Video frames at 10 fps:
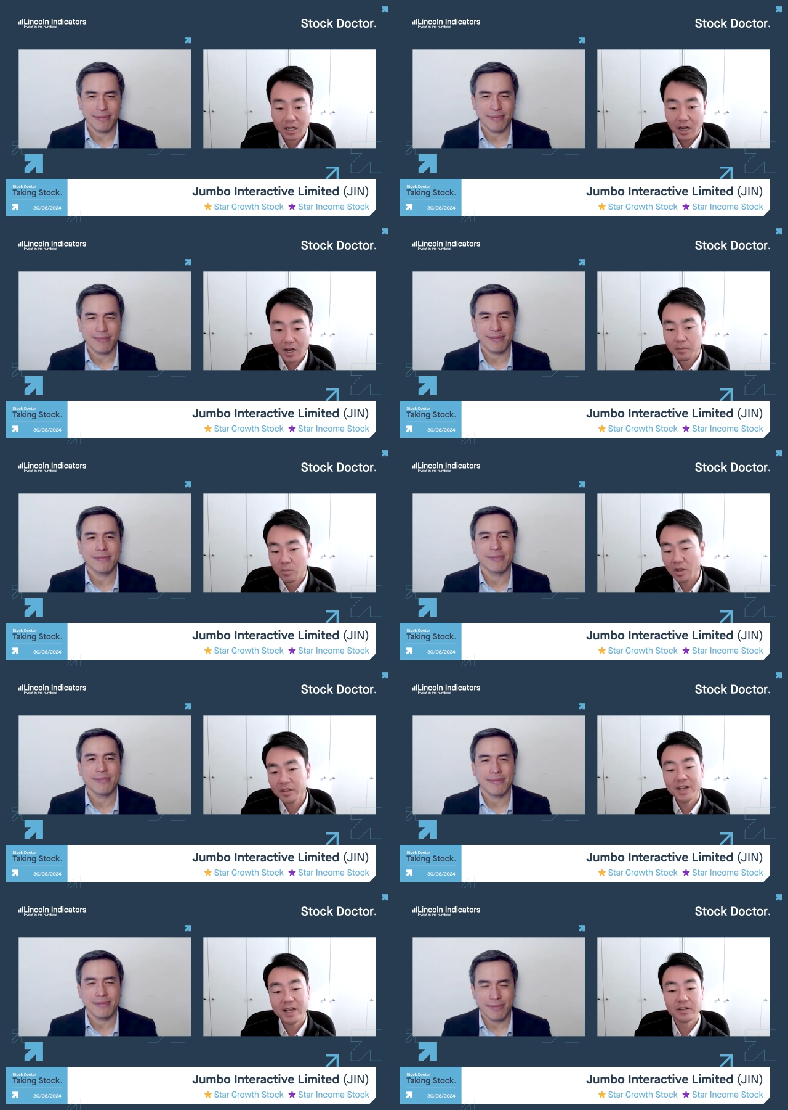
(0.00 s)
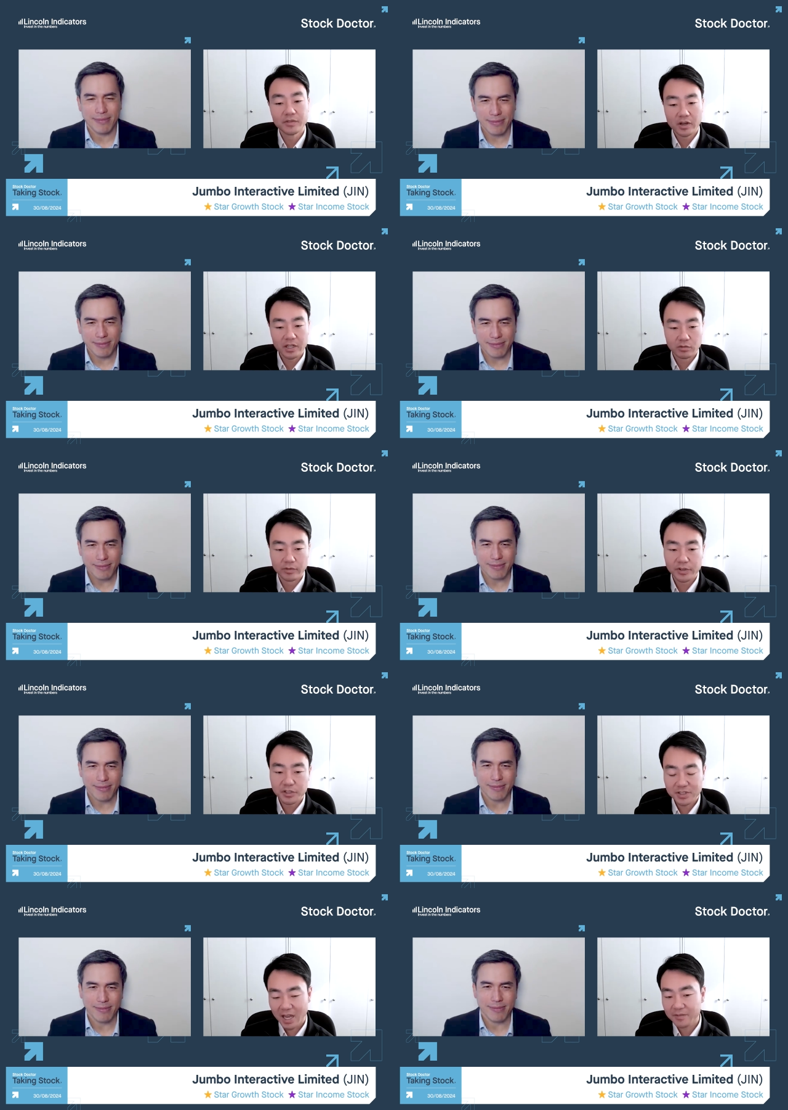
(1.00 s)
Speaker 1: Um, while the negative earnings
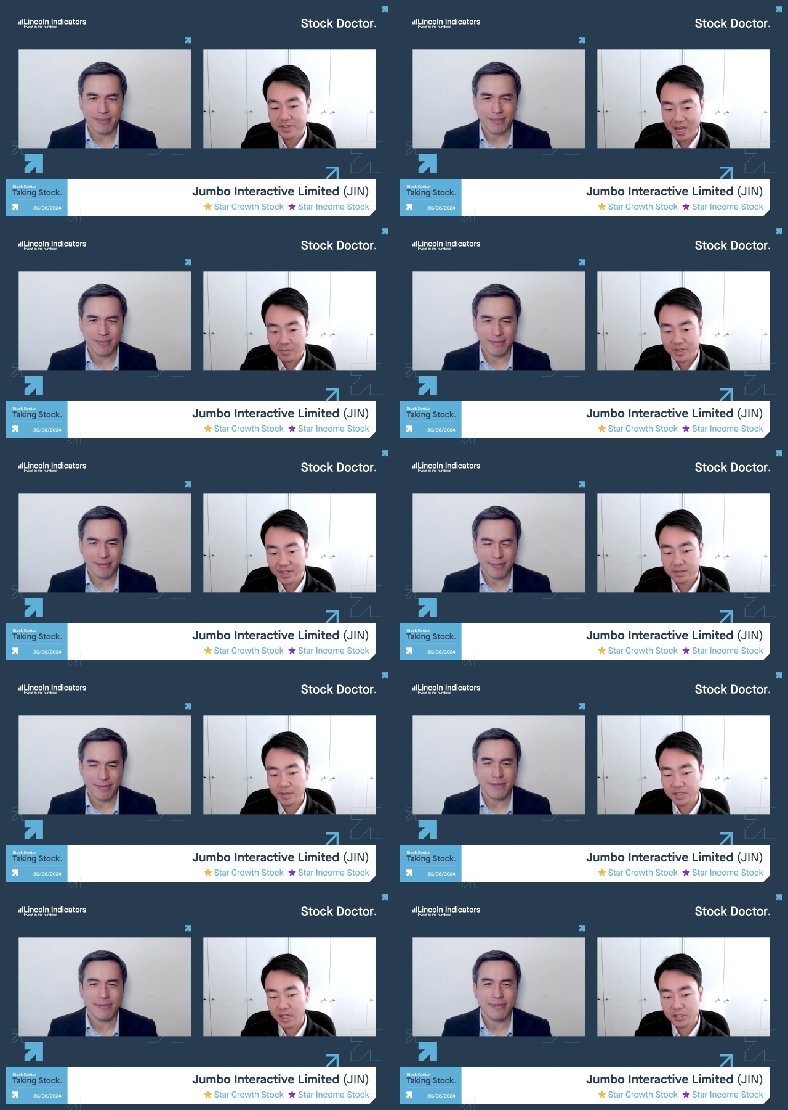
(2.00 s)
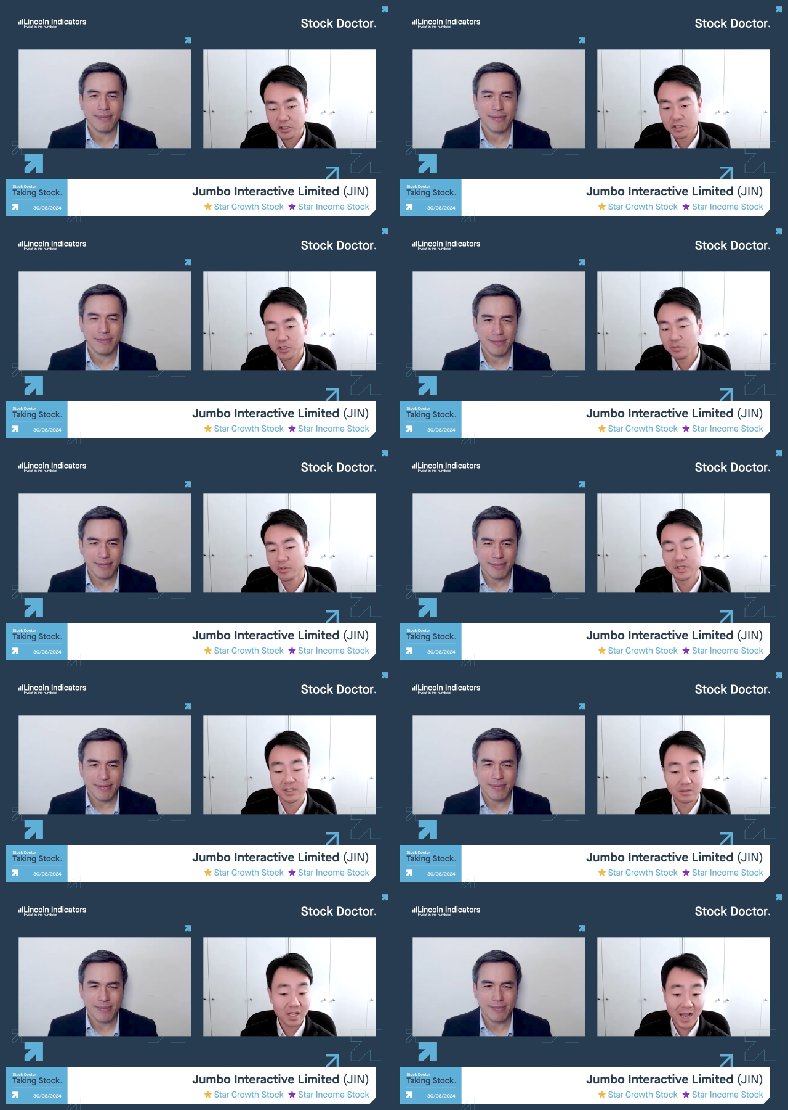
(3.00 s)
revisions have dampened expectations, Jumbo
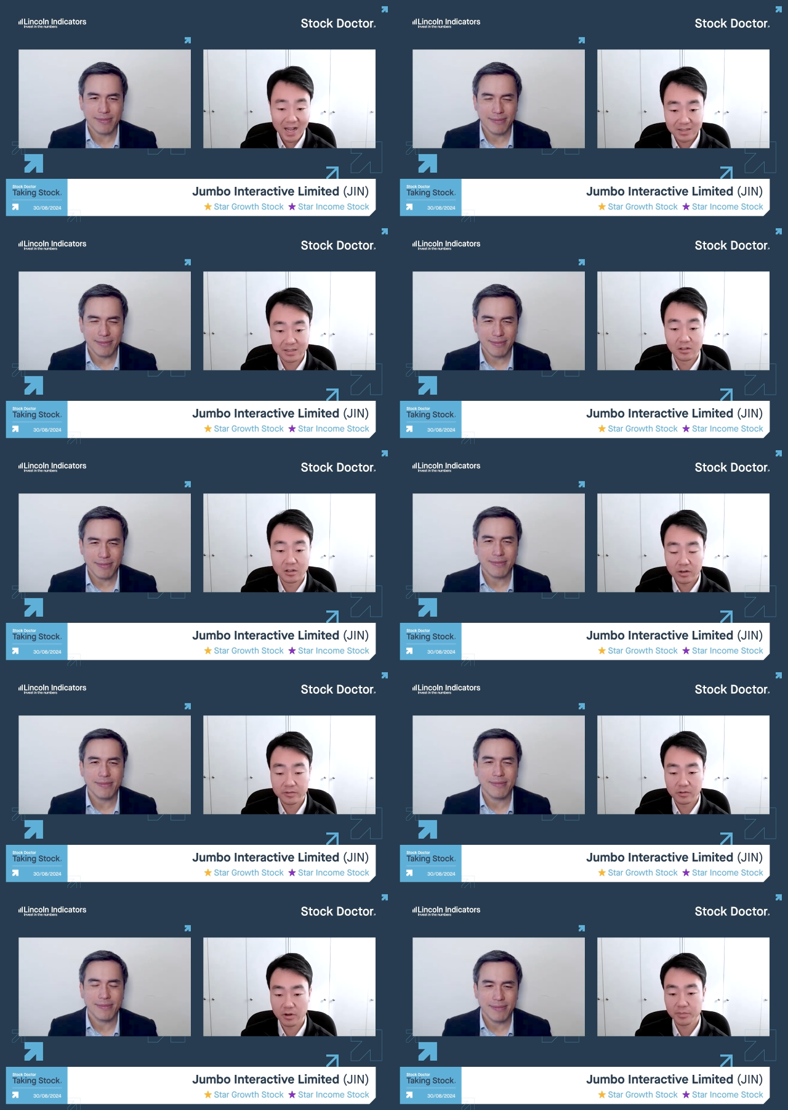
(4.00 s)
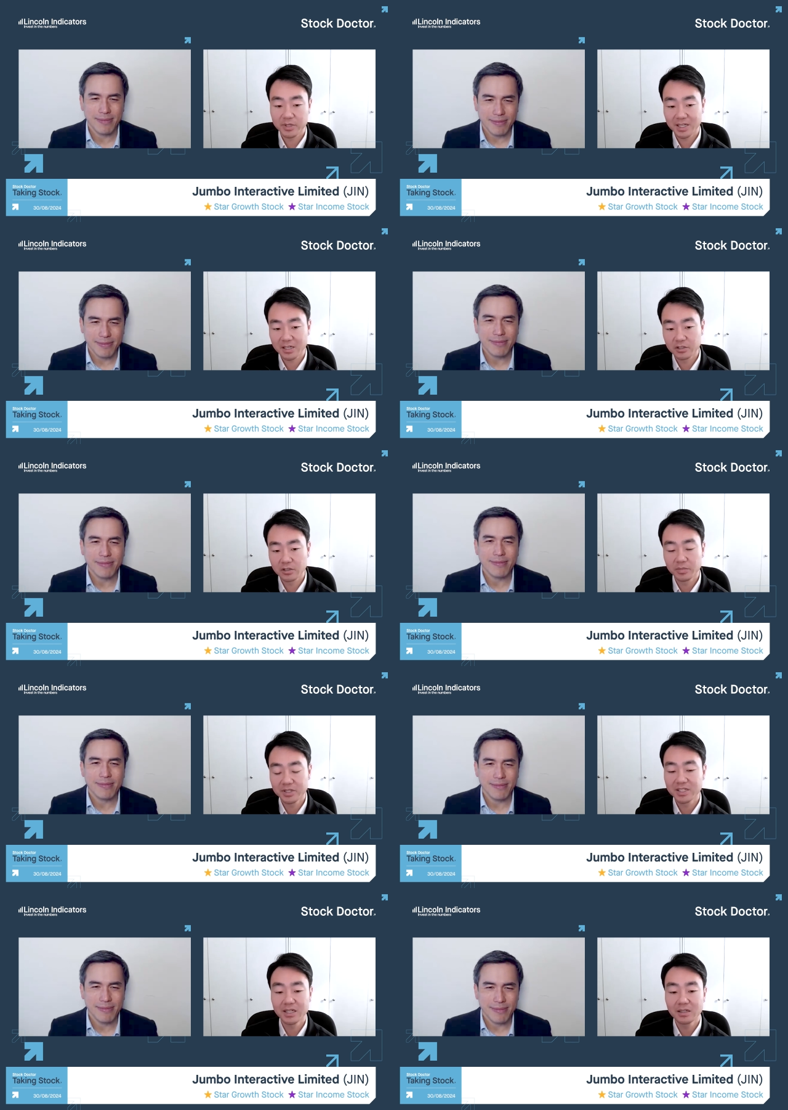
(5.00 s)
still has a lot of growth potential,
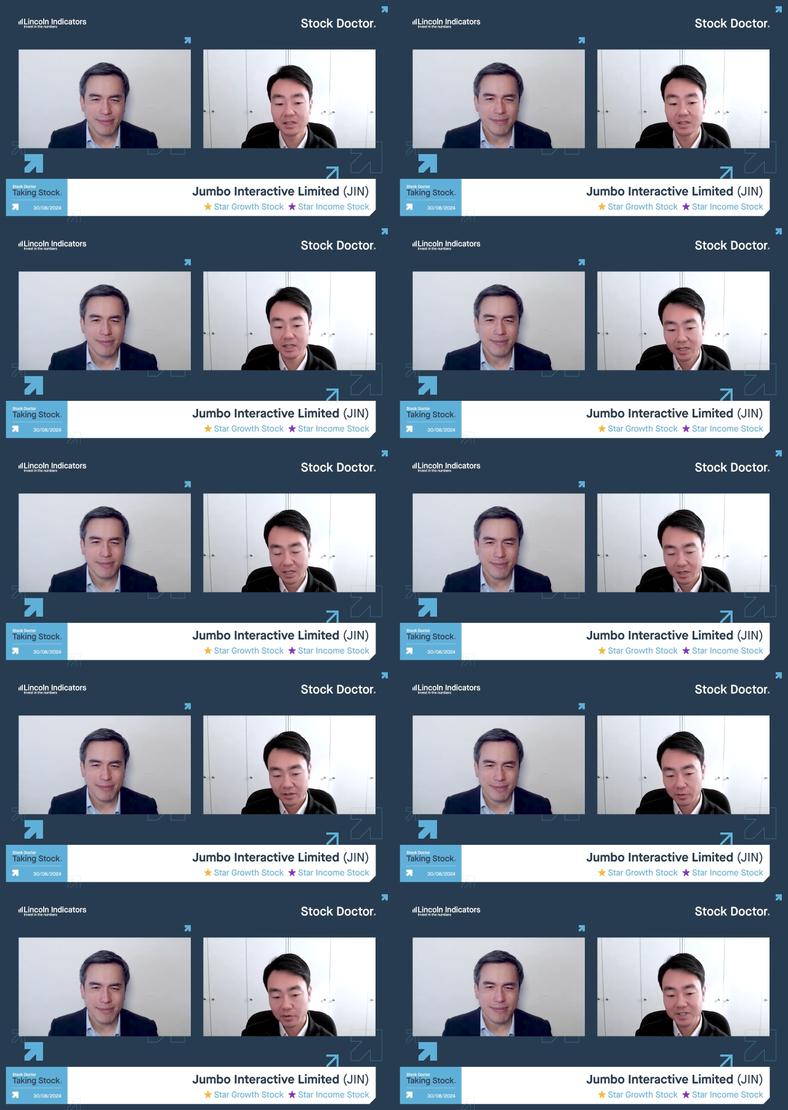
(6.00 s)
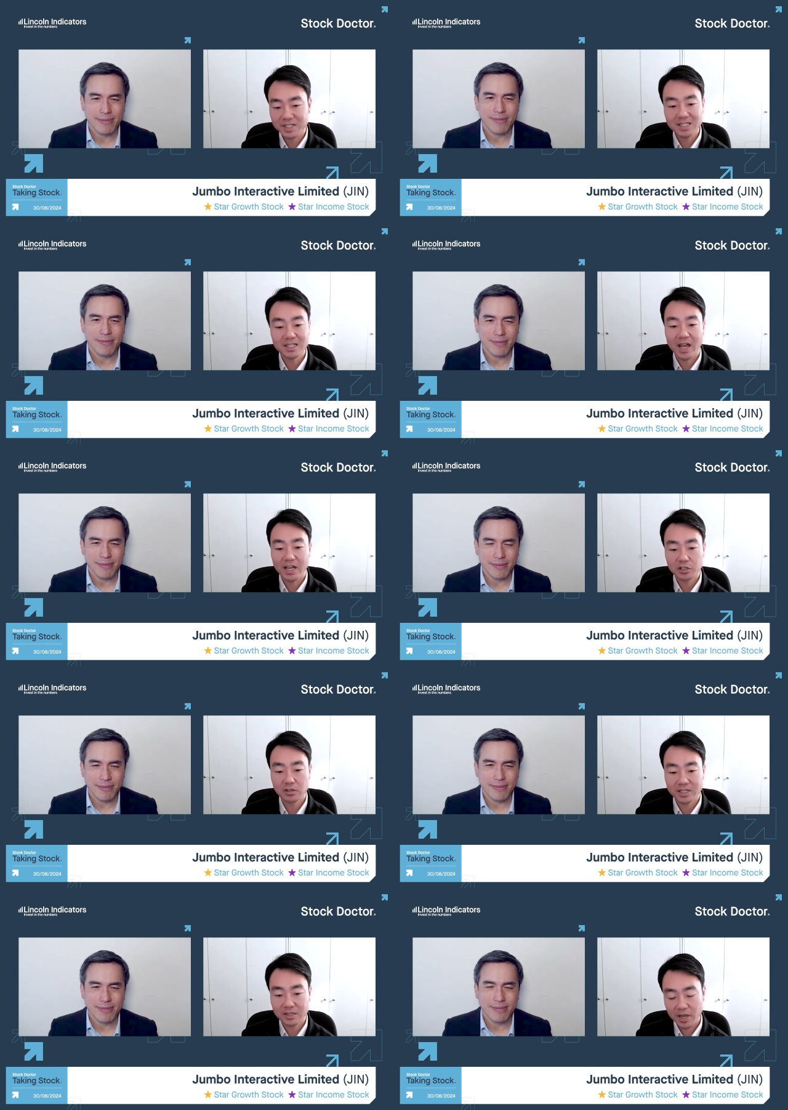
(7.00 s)
particularly through its international
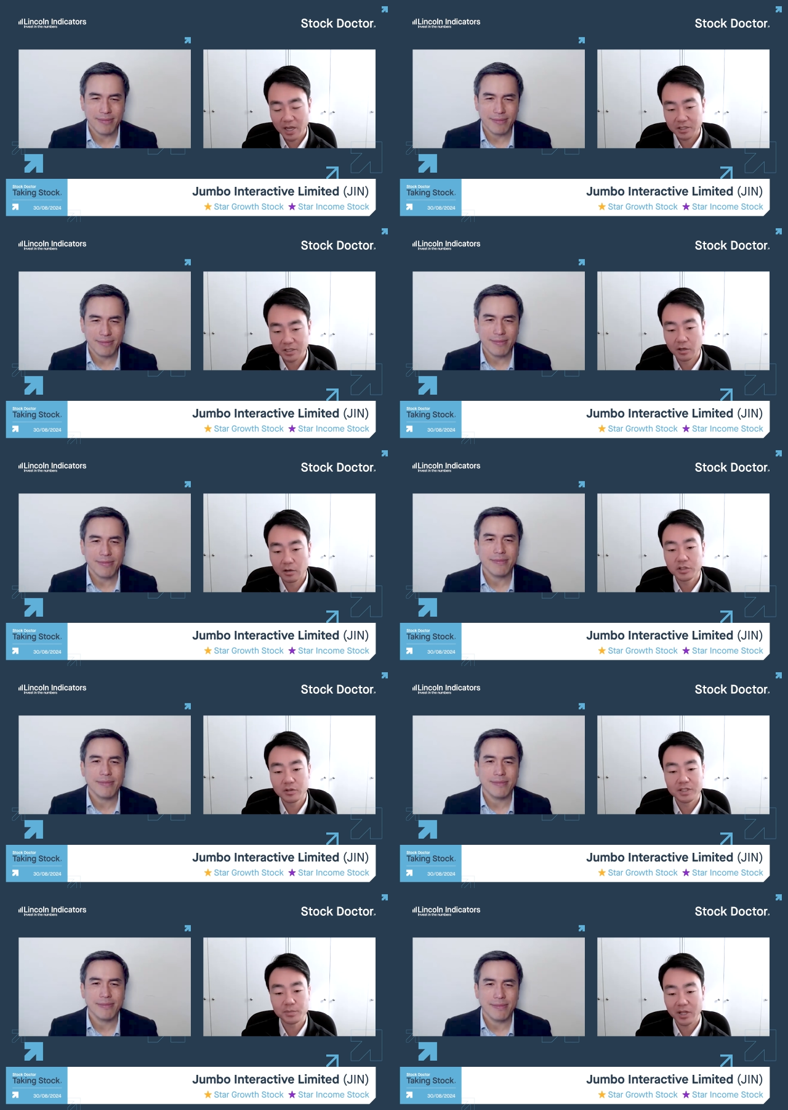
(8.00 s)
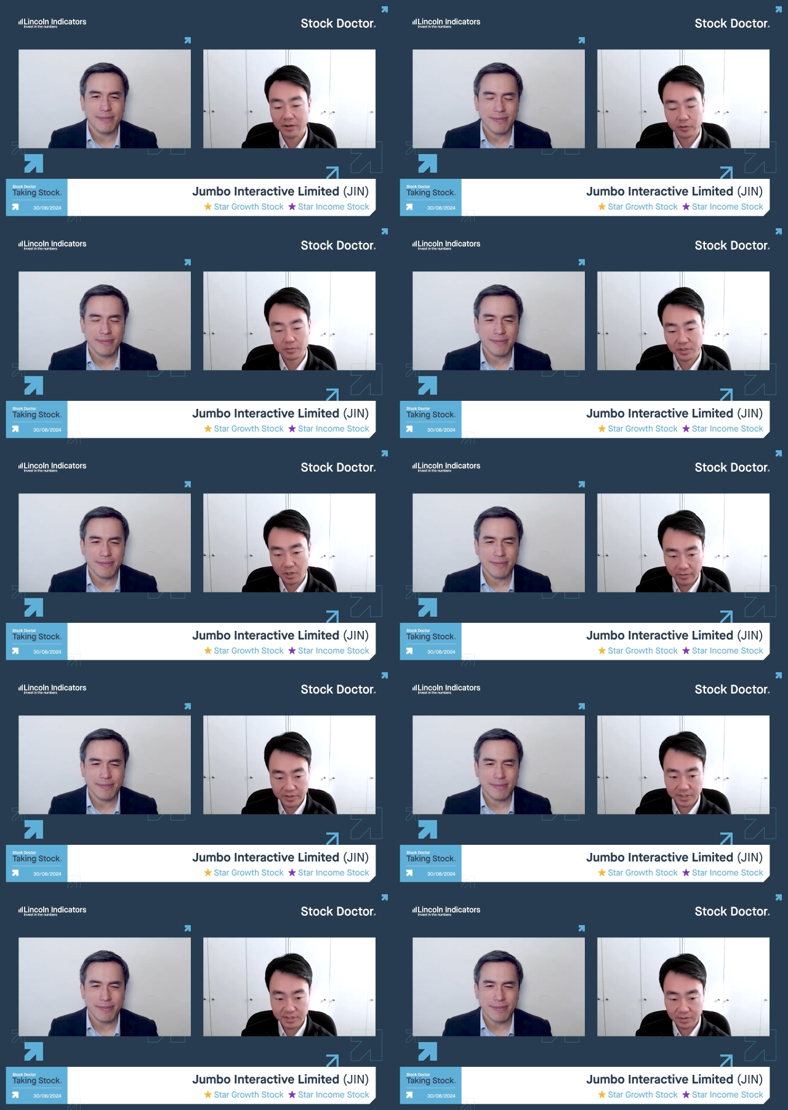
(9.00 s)
expansion and also its platform
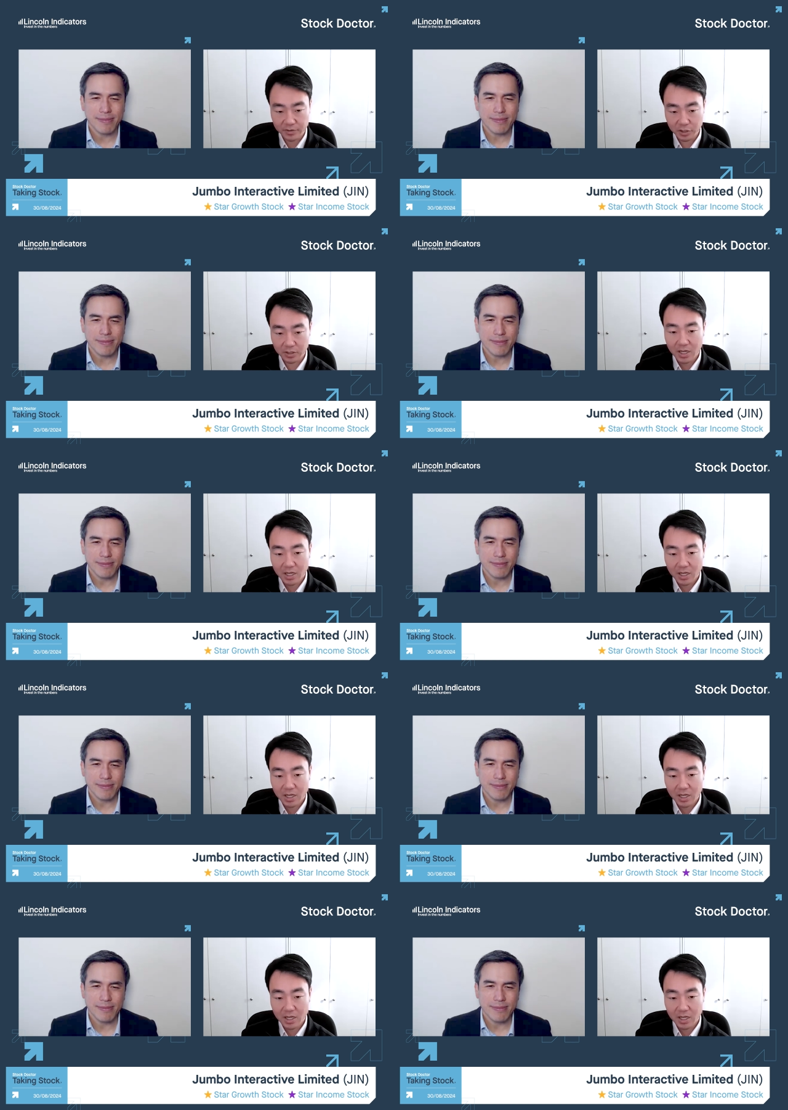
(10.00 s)
services division.